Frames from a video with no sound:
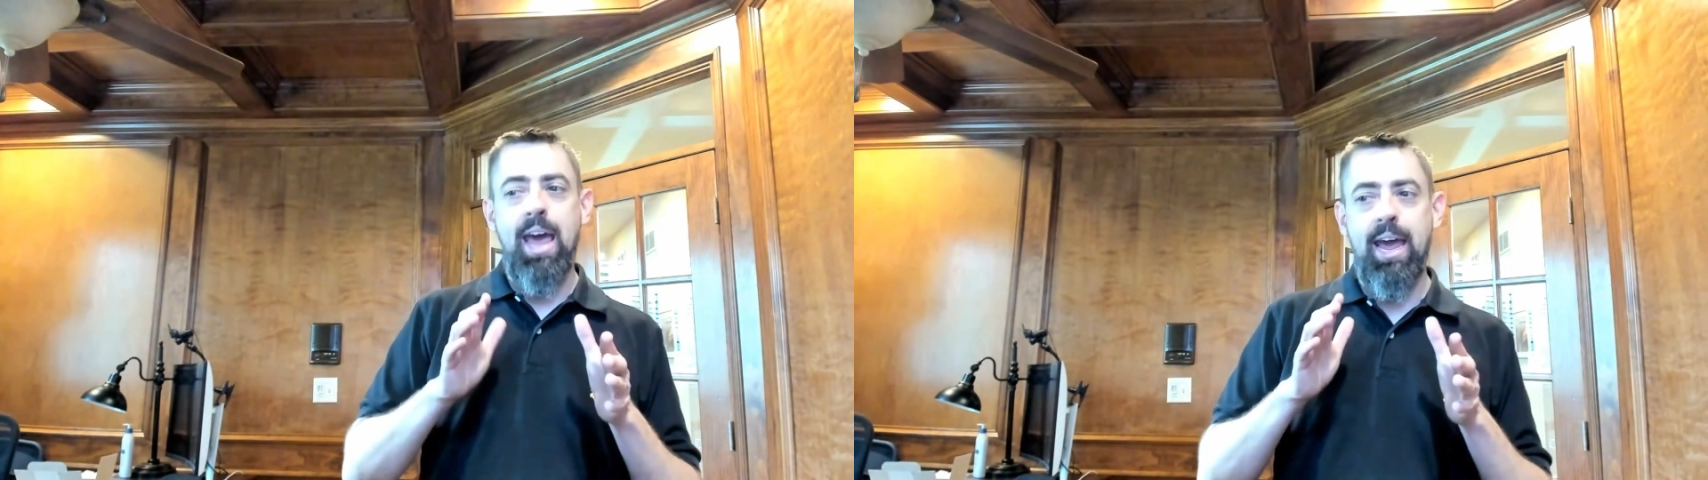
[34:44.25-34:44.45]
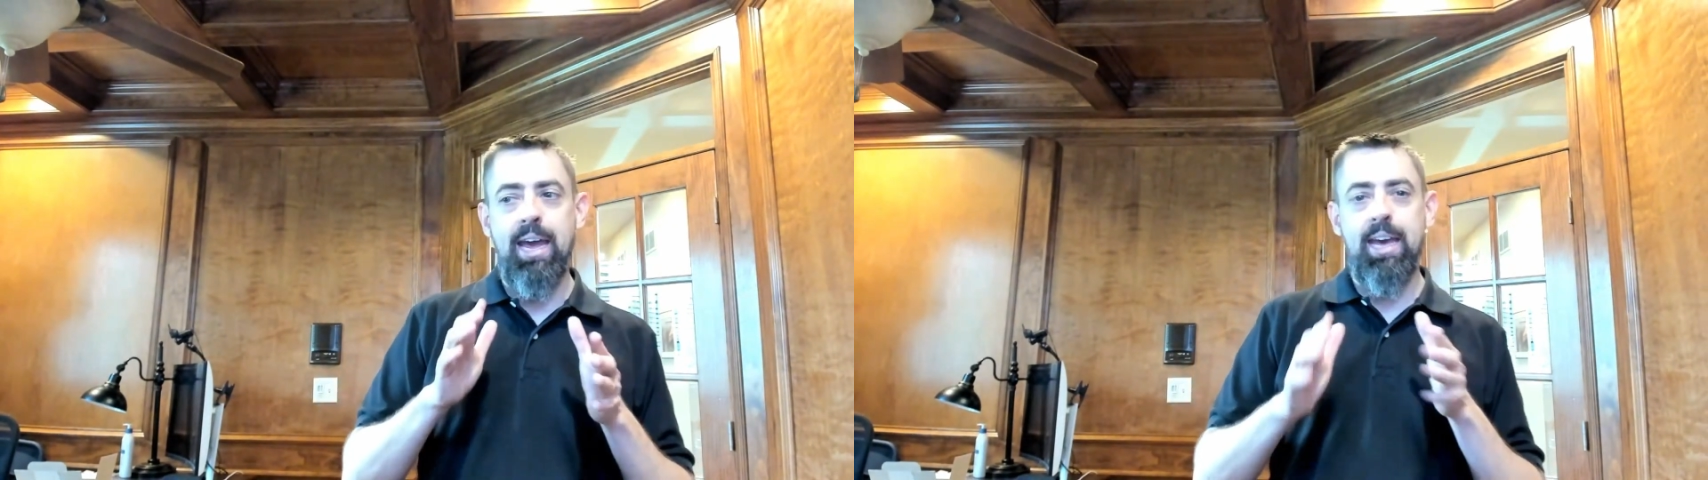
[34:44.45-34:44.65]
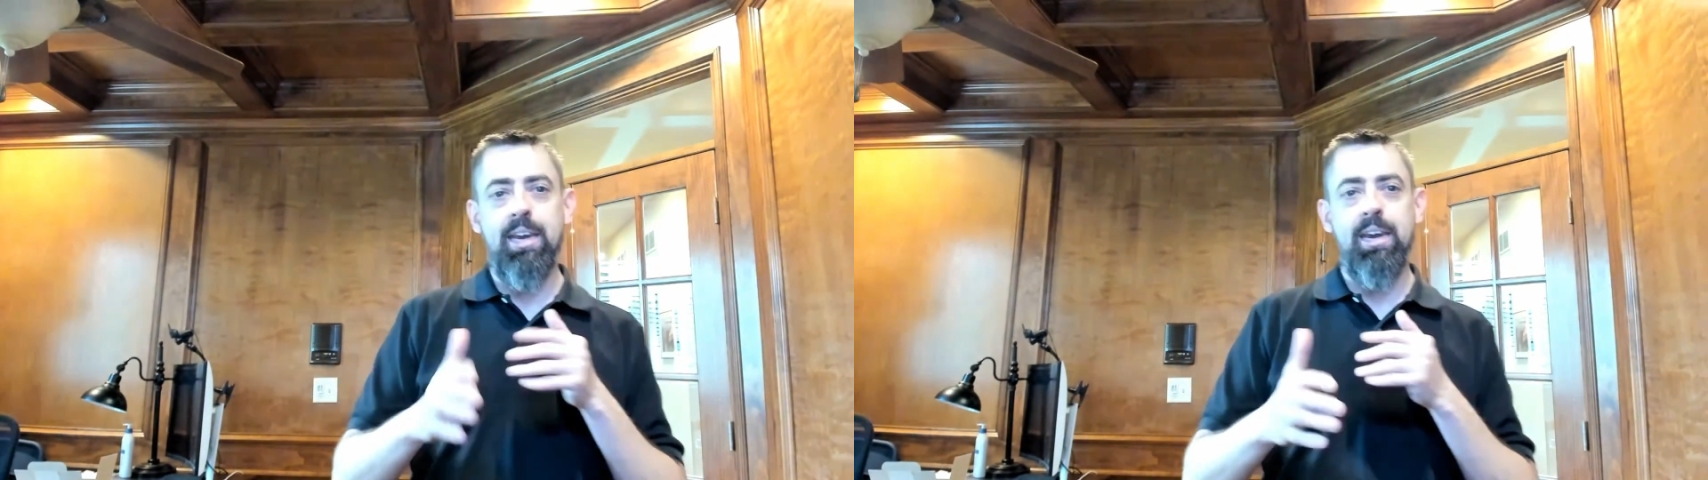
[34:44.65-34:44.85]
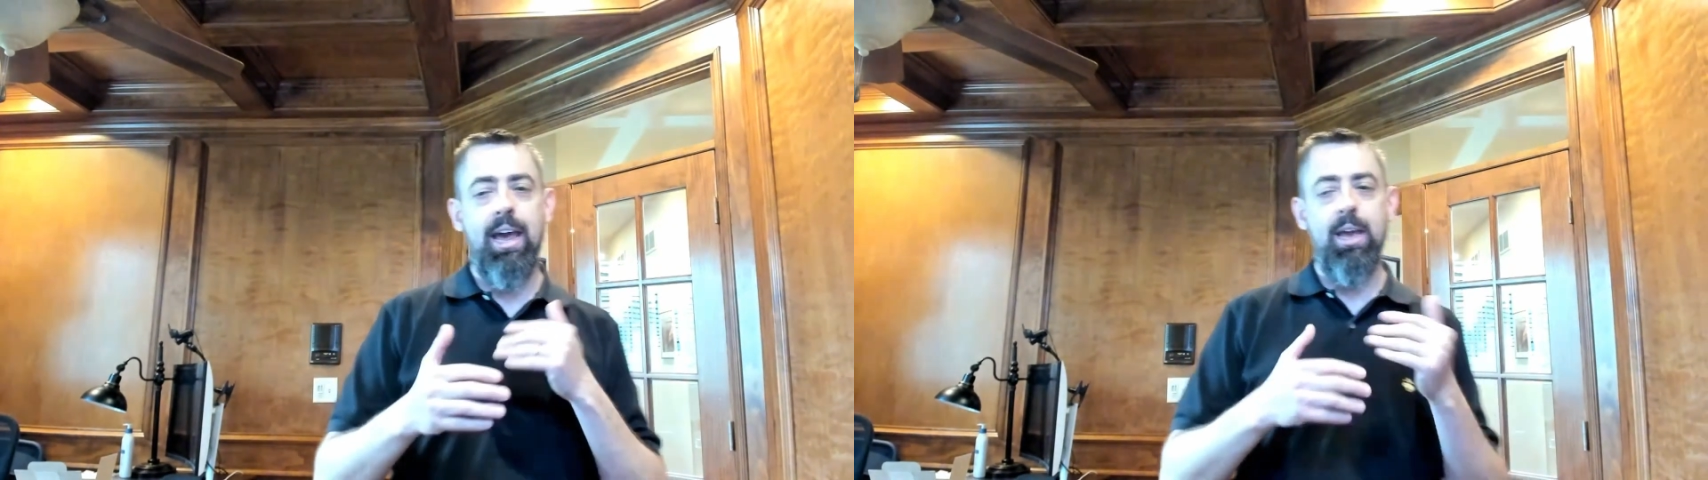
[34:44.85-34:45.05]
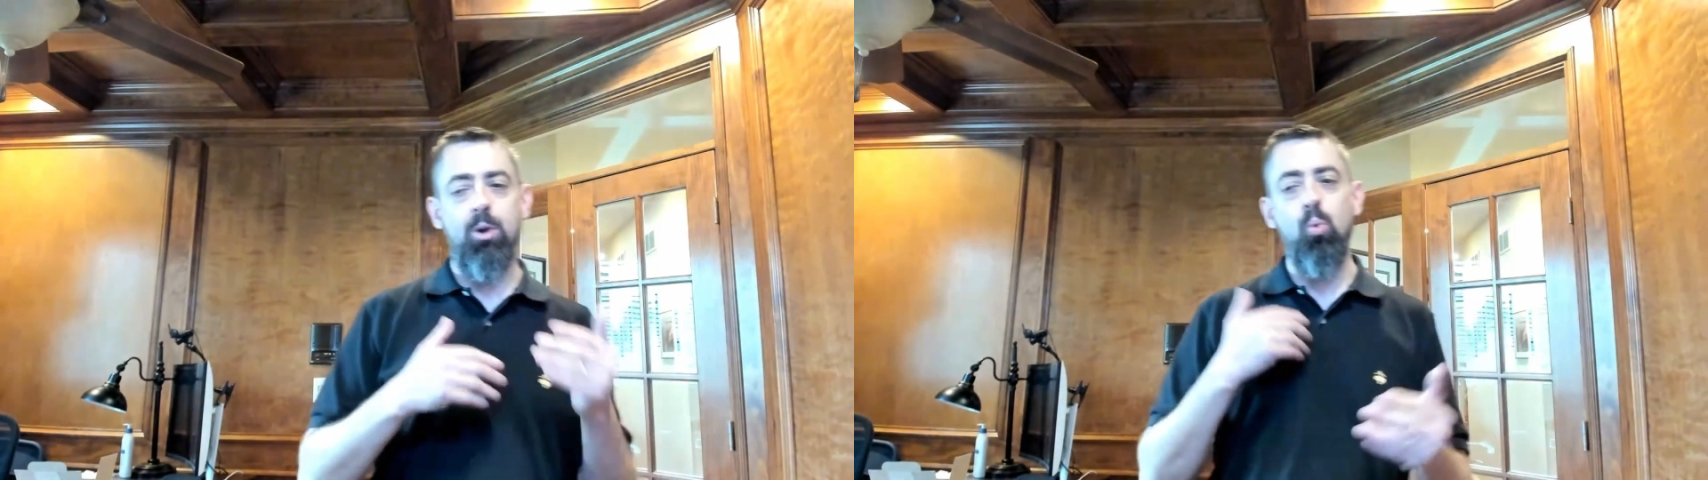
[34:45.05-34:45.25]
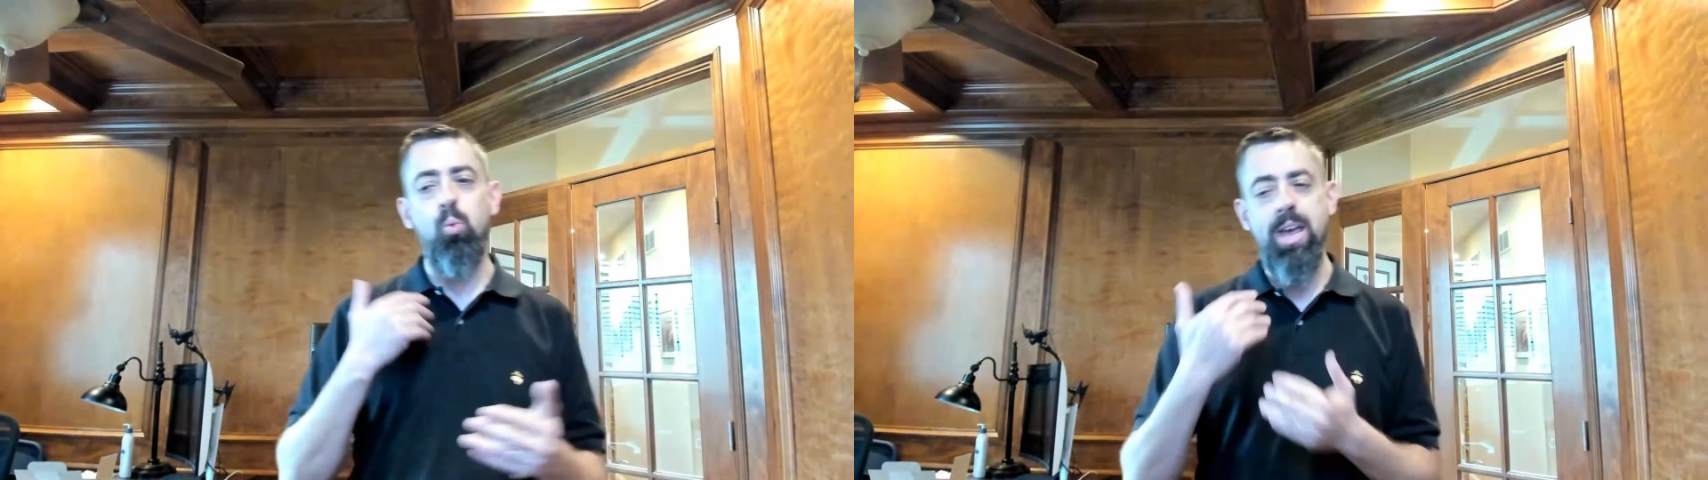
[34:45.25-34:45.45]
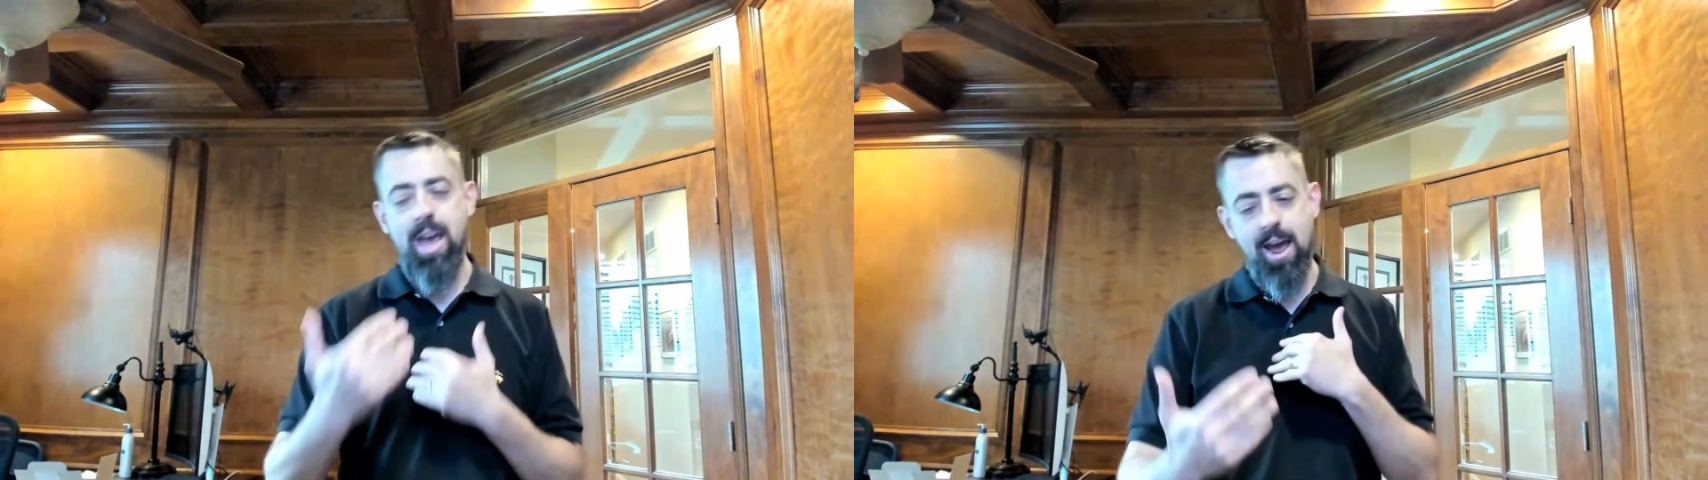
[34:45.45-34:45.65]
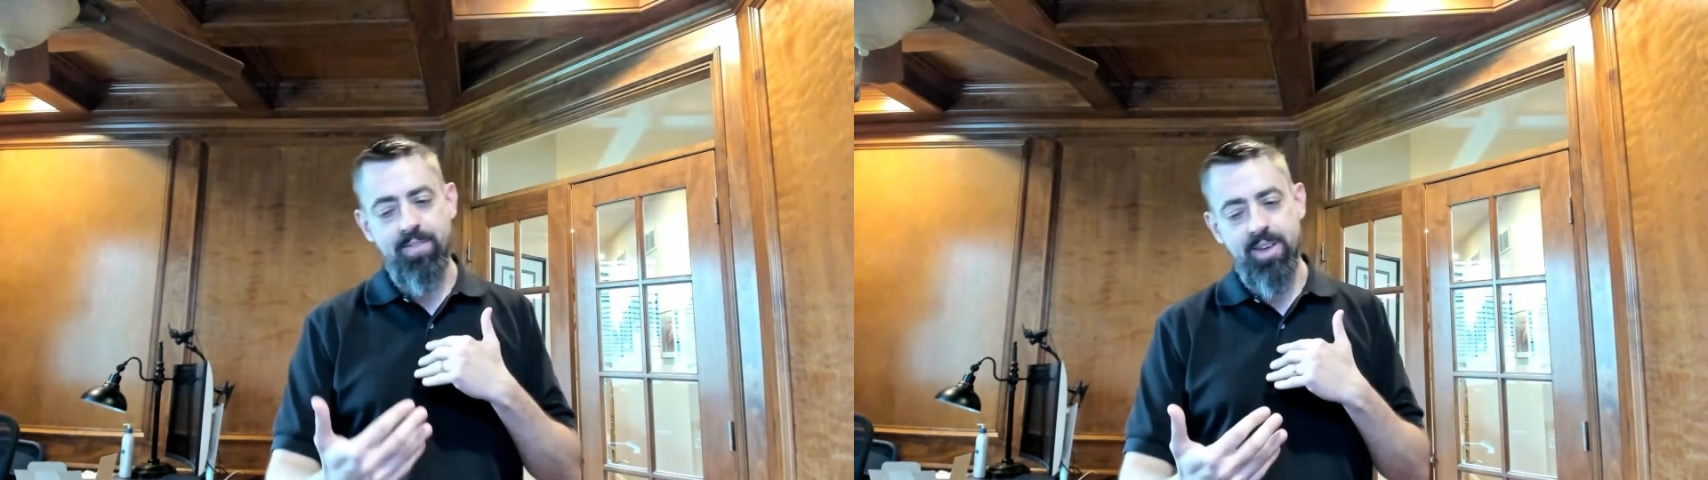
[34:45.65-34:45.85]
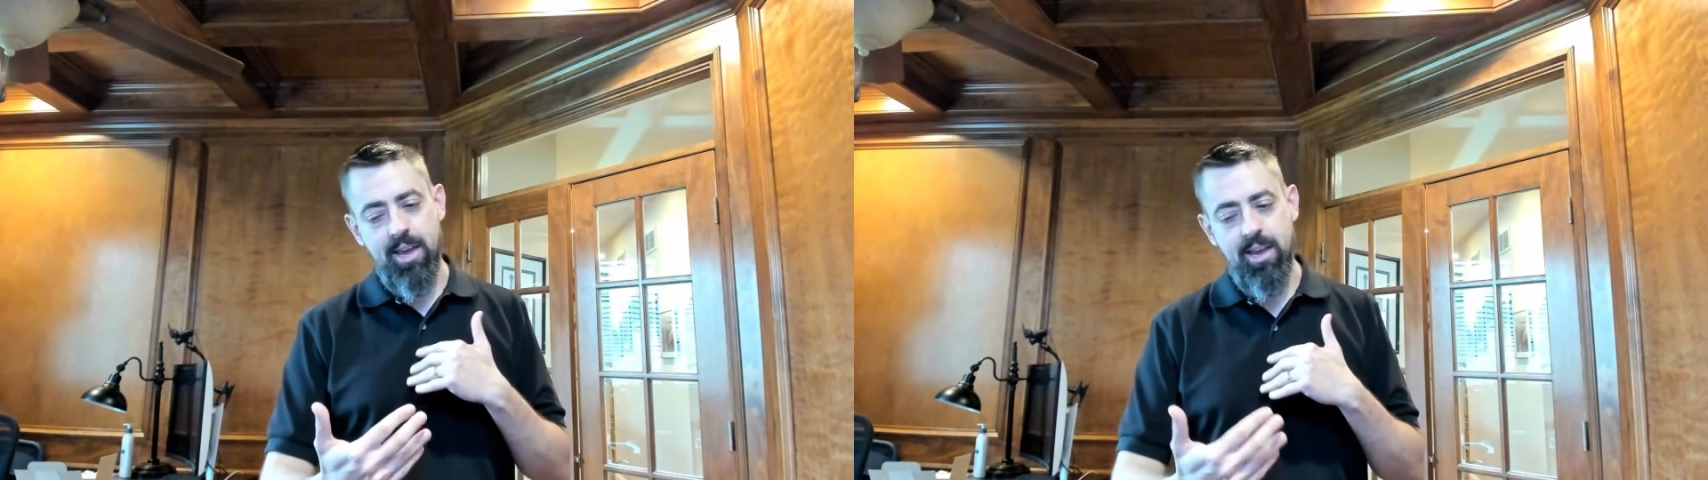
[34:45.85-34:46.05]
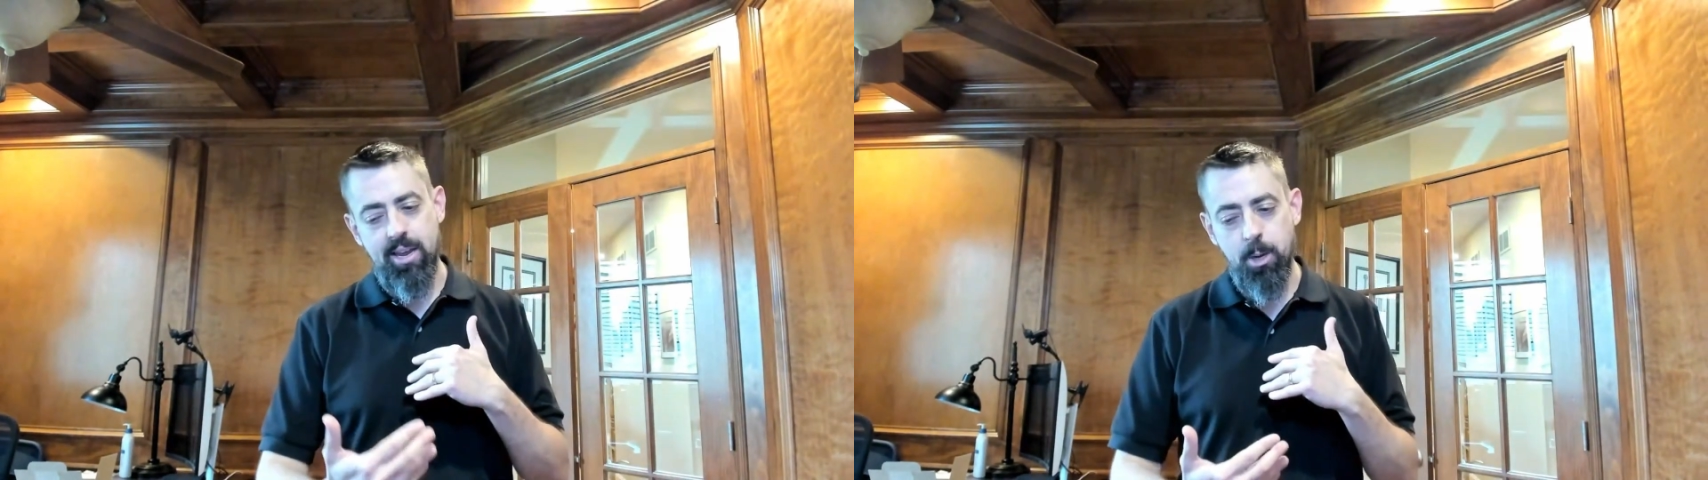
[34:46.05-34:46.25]
and we have
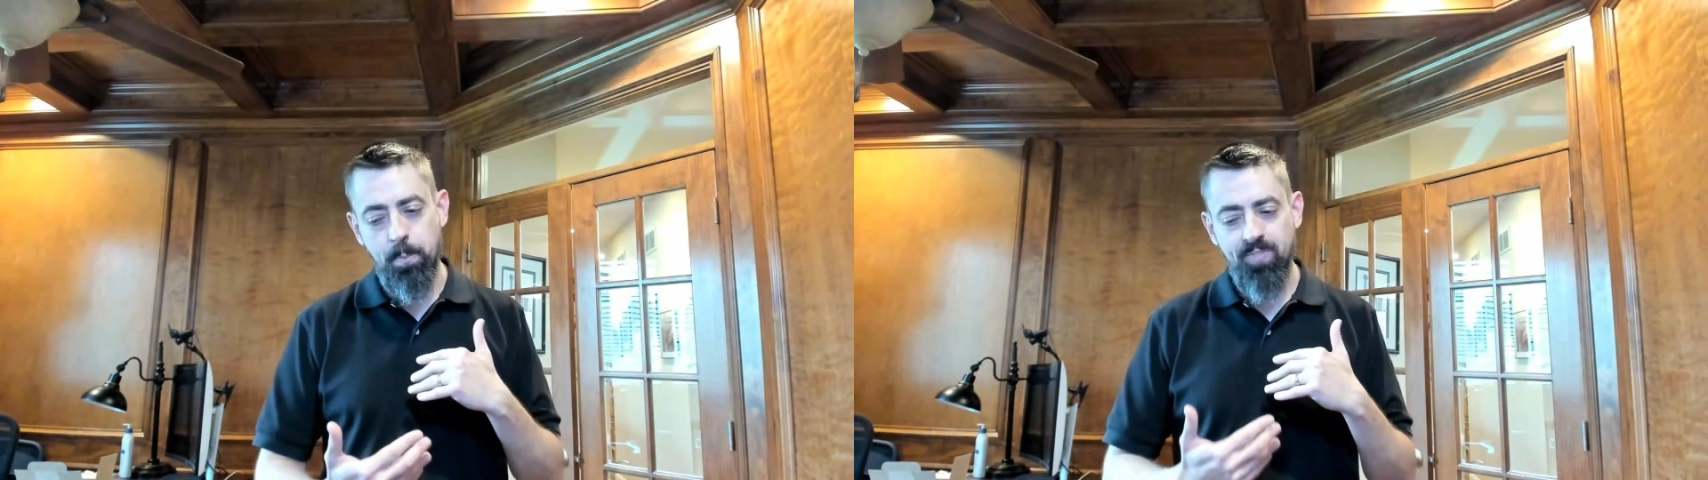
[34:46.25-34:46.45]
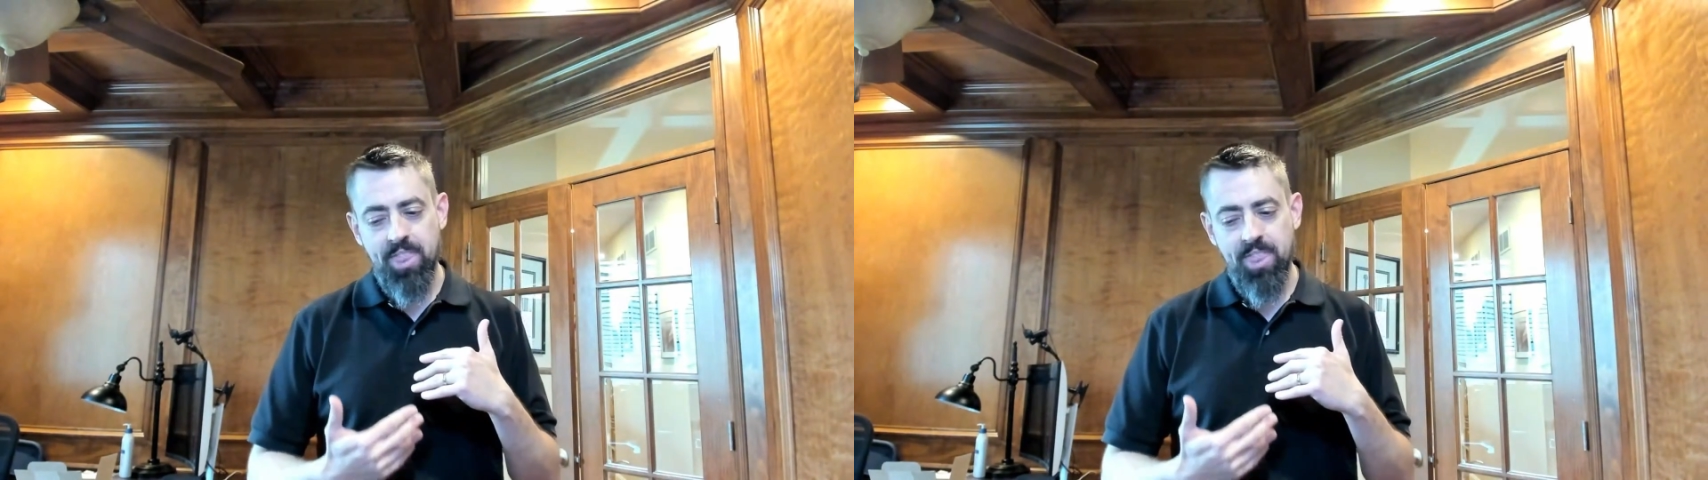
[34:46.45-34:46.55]
a